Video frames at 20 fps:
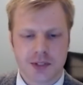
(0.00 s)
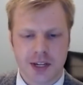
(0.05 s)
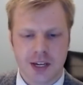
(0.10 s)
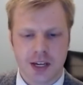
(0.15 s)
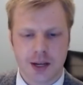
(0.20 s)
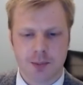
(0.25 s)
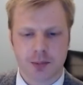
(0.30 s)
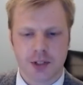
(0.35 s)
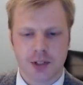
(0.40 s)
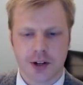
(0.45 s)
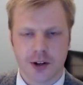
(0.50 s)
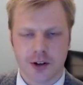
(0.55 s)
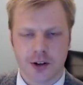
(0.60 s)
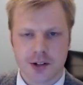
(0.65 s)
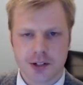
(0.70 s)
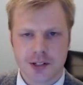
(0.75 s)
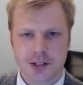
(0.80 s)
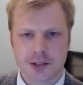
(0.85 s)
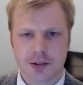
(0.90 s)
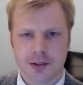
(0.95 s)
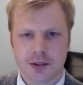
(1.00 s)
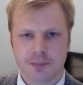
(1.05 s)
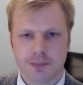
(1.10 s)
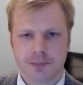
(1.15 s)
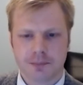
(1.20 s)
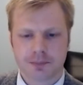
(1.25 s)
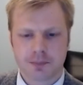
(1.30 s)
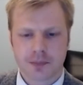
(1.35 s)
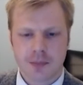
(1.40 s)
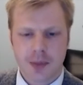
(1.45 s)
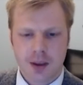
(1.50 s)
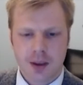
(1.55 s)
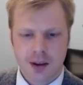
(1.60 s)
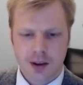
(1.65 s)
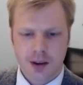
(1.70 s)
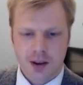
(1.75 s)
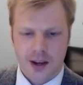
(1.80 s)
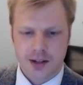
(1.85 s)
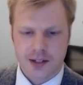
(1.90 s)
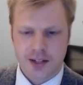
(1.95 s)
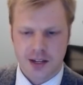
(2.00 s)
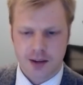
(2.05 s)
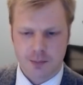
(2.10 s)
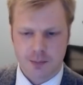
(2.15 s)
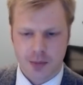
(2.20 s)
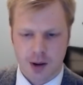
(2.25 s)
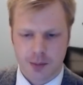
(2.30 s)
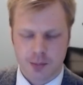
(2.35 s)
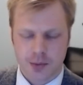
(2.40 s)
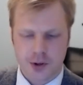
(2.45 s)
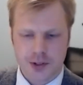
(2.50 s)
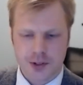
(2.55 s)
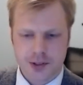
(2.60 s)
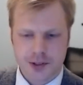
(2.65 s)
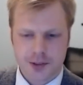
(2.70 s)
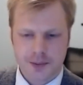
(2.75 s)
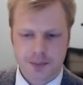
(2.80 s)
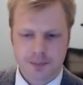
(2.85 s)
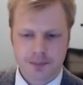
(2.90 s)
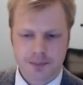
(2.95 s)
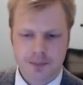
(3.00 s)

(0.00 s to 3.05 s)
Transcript: team leaders and team members.